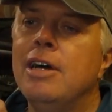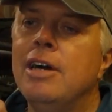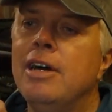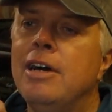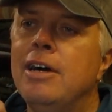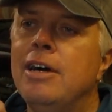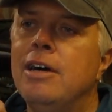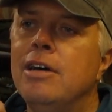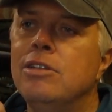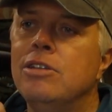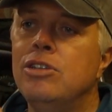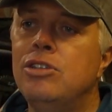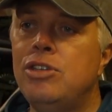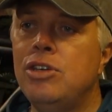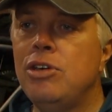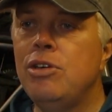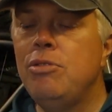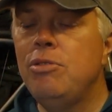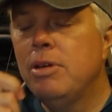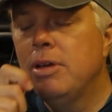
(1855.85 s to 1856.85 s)
uh, to
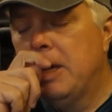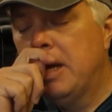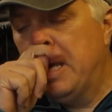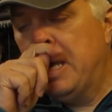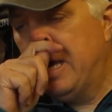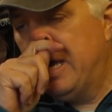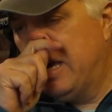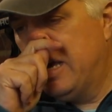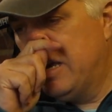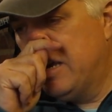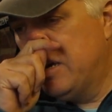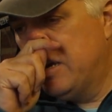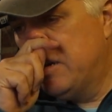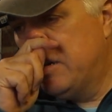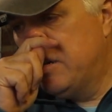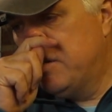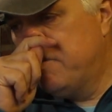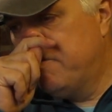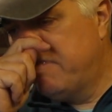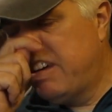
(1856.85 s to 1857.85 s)
do,
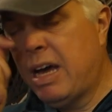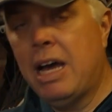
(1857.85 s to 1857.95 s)
um,